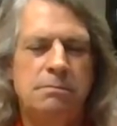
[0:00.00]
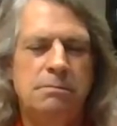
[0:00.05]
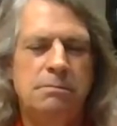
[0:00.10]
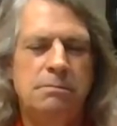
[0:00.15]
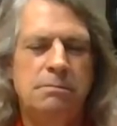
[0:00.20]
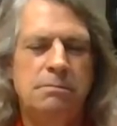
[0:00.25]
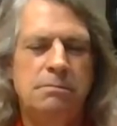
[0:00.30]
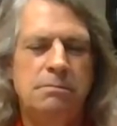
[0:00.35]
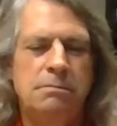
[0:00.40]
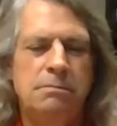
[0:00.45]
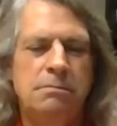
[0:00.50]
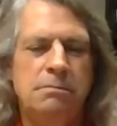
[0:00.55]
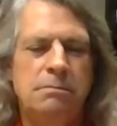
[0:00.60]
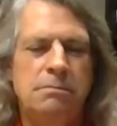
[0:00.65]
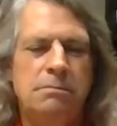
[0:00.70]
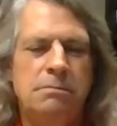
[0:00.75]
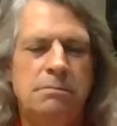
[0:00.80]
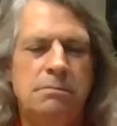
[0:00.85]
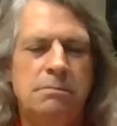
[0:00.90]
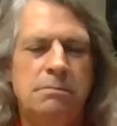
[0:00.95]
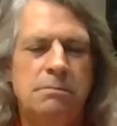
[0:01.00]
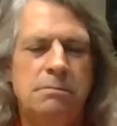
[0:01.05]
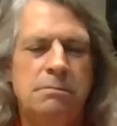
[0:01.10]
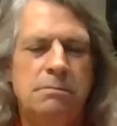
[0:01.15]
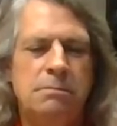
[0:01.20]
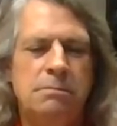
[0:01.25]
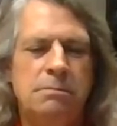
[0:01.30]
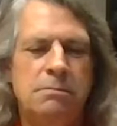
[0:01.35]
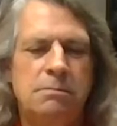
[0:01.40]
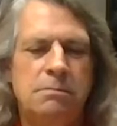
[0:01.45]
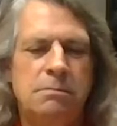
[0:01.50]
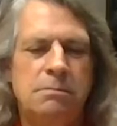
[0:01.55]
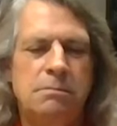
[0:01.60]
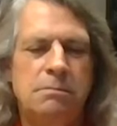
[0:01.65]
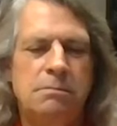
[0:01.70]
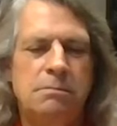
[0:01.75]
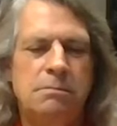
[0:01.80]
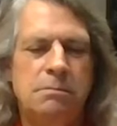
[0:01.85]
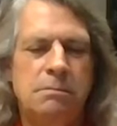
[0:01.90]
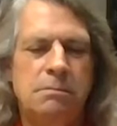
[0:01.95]

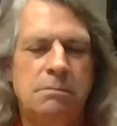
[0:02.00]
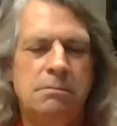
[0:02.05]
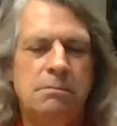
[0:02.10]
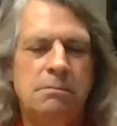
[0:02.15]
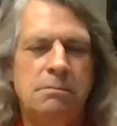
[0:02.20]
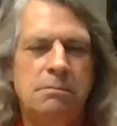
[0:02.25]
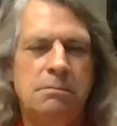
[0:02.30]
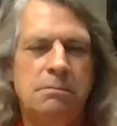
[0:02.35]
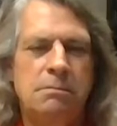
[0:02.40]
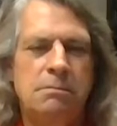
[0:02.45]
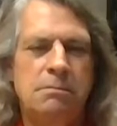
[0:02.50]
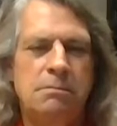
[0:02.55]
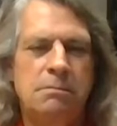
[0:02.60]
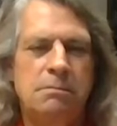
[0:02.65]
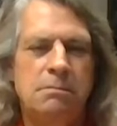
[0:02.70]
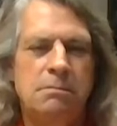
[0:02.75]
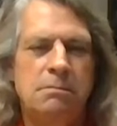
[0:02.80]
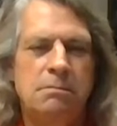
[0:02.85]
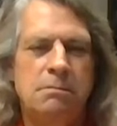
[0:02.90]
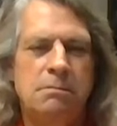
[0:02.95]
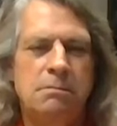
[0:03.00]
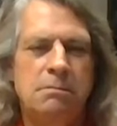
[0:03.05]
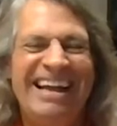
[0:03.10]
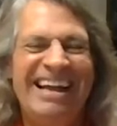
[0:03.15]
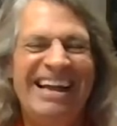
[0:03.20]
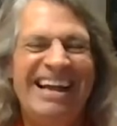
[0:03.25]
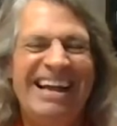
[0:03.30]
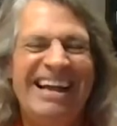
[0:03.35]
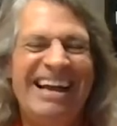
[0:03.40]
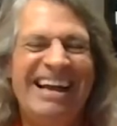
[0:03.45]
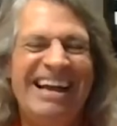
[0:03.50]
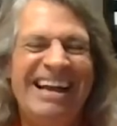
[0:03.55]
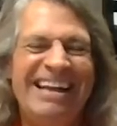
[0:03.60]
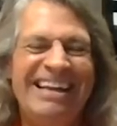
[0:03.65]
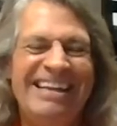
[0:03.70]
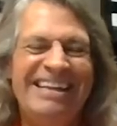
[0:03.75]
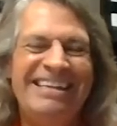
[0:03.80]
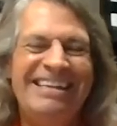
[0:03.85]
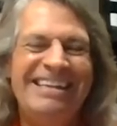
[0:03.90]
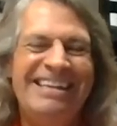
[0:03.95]

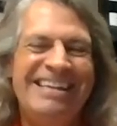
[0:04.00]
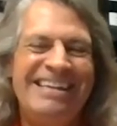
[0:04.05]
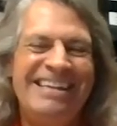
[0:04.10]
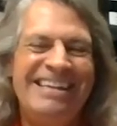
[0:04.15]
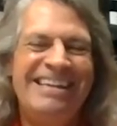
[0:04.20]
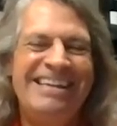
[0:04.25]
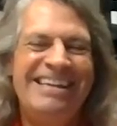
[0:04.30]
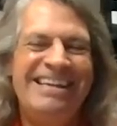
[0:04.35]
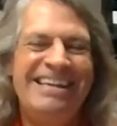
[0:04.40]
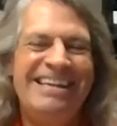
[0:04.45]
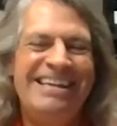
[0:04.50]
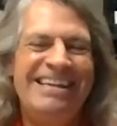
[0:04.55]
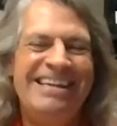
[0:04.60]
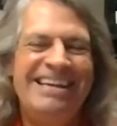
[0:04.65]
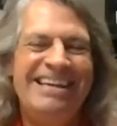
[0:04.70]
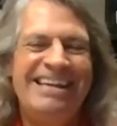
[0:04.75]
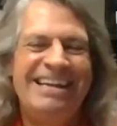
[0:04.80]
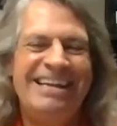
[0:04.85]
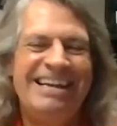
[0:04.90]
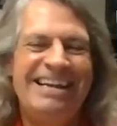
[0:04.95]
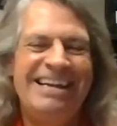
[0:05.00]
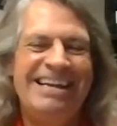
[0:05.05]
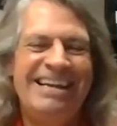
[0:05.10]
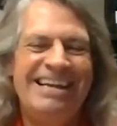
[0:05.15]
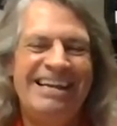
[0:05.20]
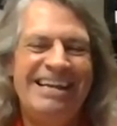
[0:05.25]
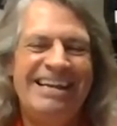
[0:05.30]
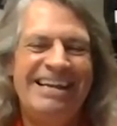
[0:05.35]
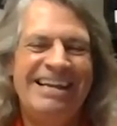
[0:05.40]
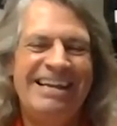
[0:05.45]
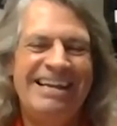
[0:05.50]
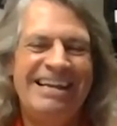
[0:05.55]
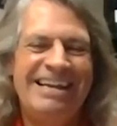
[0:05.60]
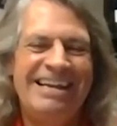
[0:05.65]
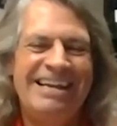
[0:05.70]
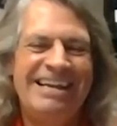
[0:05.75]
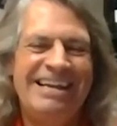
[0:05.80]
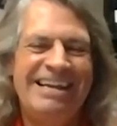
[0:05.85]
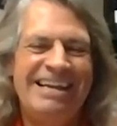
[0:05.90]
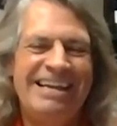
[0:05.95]

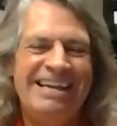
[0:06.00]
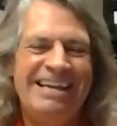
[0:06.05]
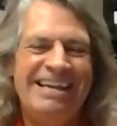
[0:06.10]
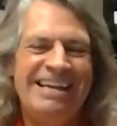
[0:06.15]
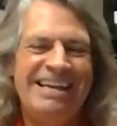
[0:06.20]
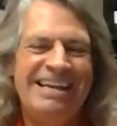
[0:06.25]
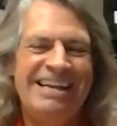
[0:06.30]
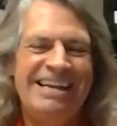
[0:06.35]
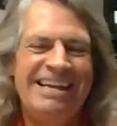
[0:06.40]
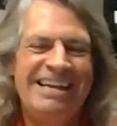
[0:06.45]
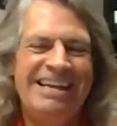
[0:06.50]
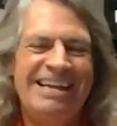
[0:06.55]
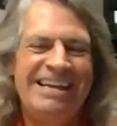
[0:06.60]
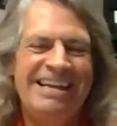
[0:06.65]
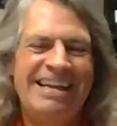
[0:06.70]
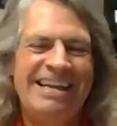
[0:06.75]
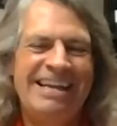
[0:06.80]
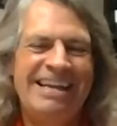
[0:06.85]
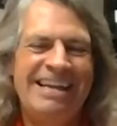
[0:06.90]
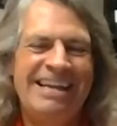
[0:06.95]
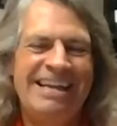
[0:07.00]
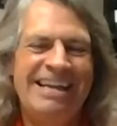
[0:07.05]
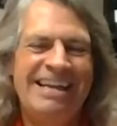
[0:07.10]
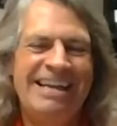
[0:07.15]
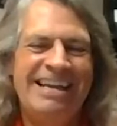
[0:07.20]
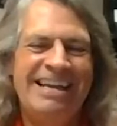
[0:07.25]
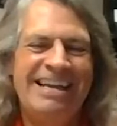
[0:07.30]
No words are spoken by the person on screen.